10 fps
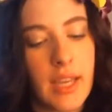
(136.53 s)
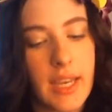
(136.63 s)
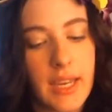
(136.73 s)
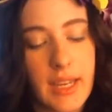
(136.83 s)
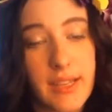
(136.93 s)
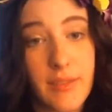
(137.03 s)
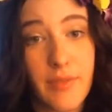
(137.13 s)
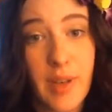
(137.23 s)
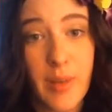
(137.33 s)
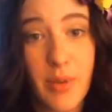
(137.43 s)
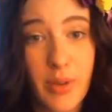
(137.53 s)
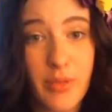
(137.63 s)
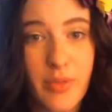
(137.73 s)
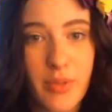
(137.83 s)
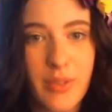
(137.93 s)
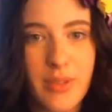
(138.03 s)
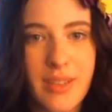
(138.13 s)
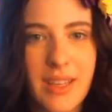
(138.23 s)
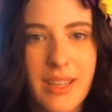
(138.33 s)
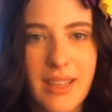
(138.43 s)
It is a very beautiful
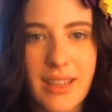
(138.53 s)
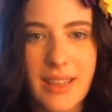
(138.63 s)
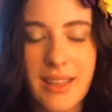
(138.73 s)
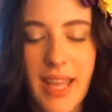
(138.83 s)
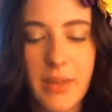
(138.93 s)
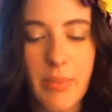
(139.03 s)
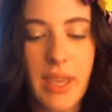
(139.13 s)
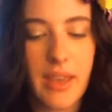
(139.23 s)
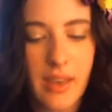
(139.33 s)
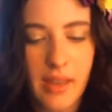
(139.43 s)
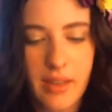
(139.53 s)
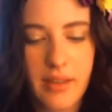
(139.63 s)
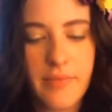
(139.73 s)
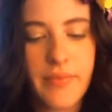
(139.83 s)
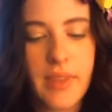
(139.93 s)
light pink color,